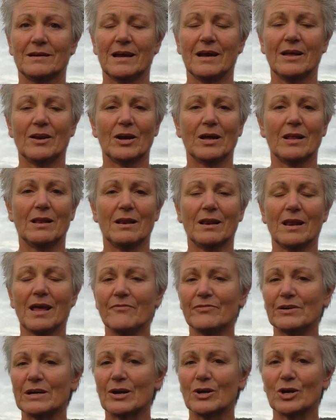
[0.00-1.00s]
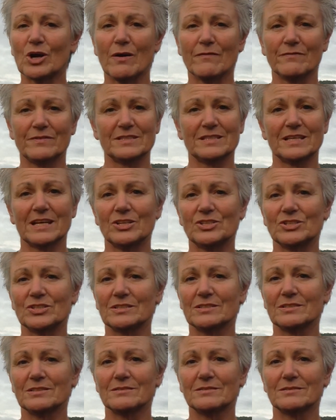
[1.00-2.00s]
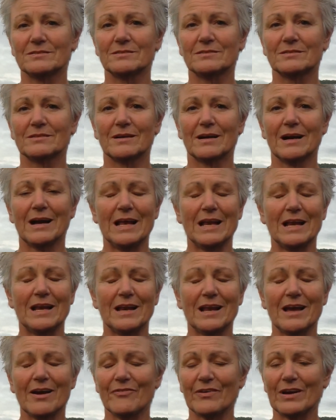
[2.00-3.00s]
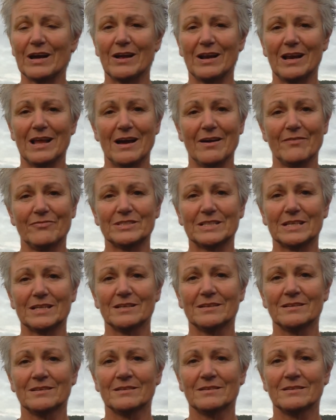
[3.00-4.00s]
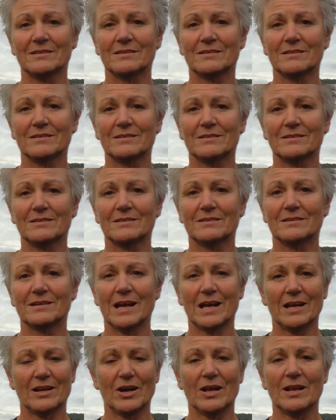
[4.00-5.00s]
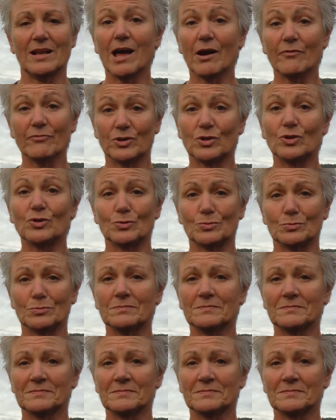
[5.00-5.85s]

And I love our conversations, I love our laughter, and I love you.